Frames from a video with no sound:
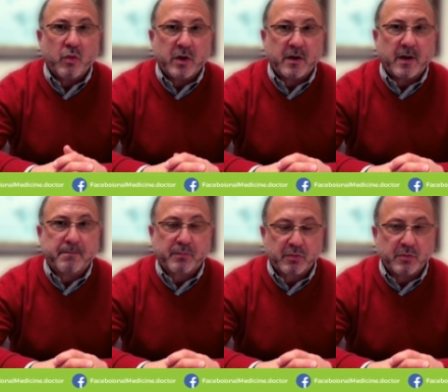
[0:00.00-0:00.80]
would
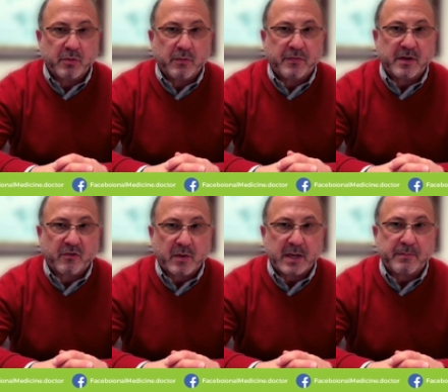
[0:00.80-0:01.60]
approve the
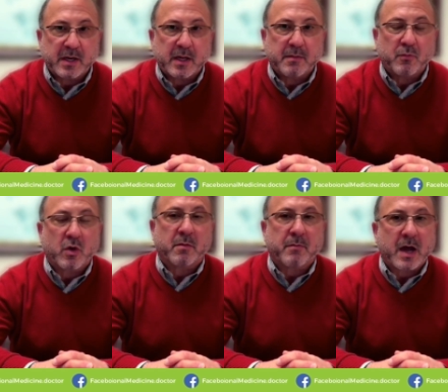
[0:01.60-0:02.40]
treatment in
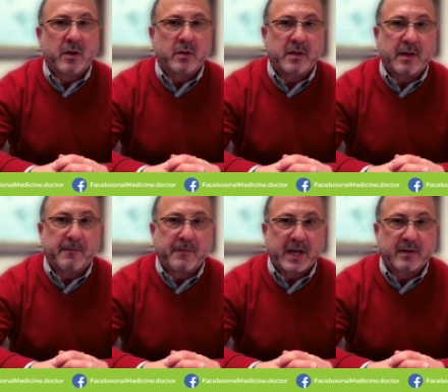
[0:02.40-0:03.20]
more mildly
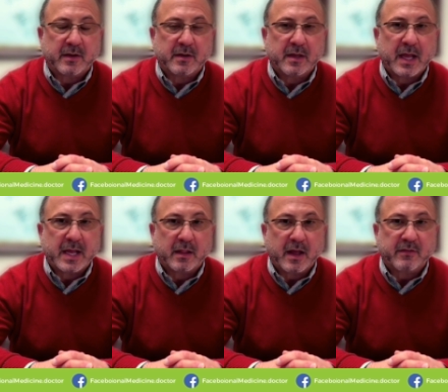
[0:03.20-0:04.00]
affected
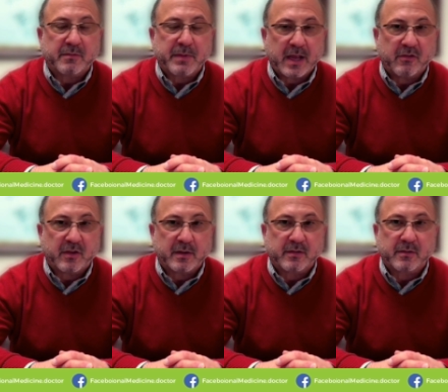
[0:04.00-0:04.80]
ALS
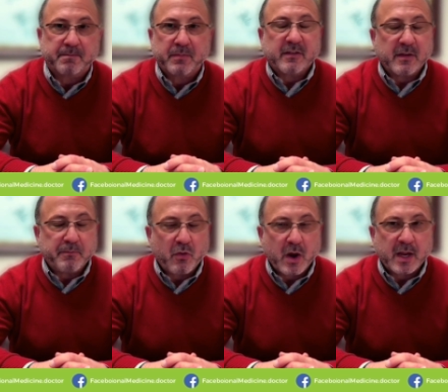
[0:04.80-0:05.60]
patients.
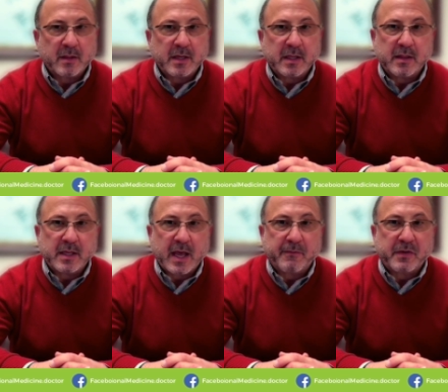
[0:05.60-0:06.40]
Disappointingly,
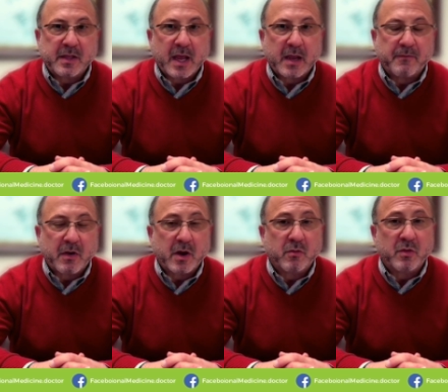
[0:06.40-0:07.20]
the FDA
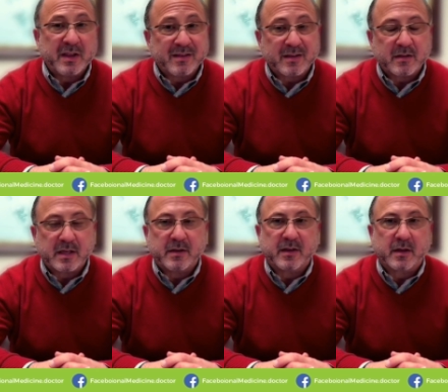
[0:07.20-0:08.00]
very
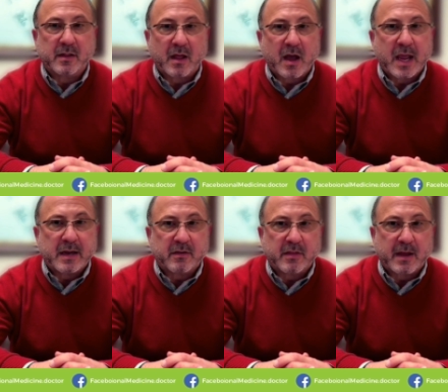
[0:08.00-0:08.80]
recently
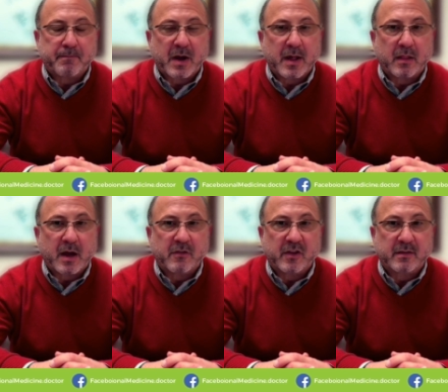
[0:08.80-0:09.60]
declined that
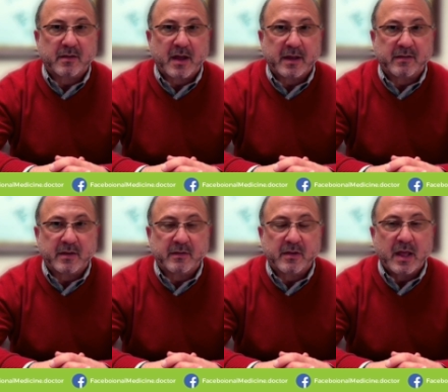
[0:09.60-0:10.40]
biologics
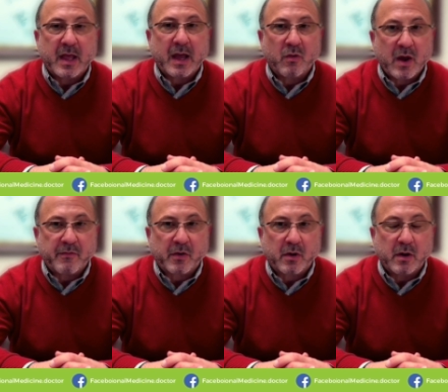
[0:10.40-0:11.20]
license.
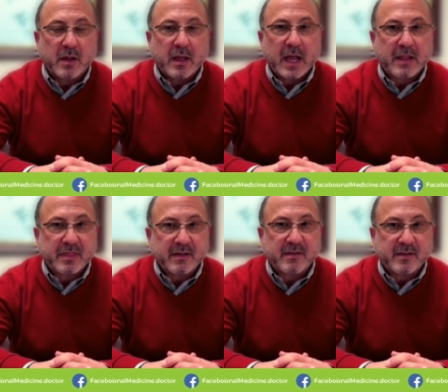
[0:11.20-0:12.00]
However,
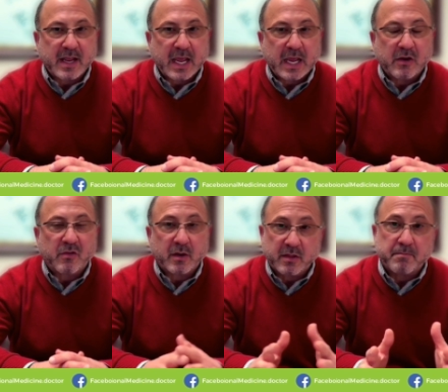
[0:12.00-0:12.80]
at this
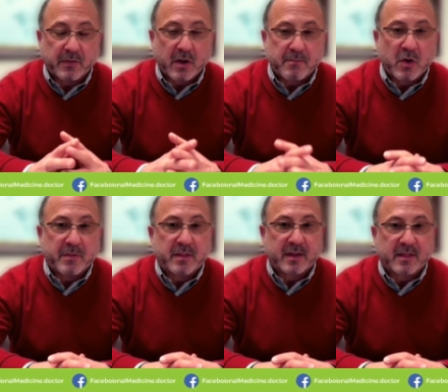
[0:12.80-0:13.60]
stage, or at the very
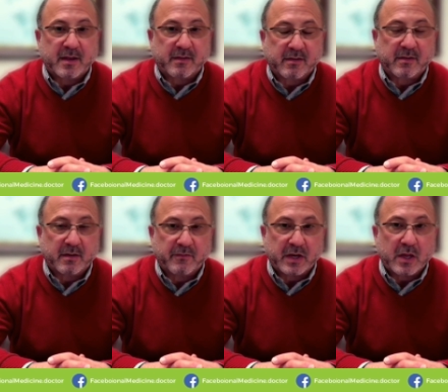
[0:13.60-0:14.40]
moment that
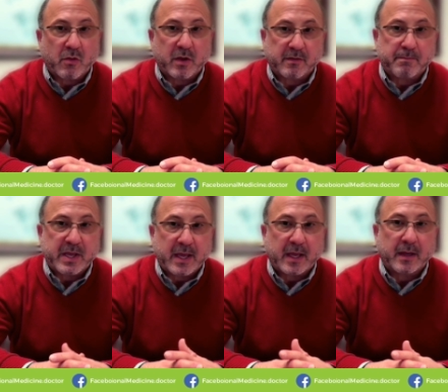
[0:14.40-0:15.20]
this video is
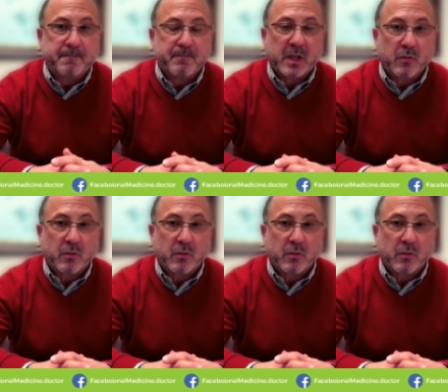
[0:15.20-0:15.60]
being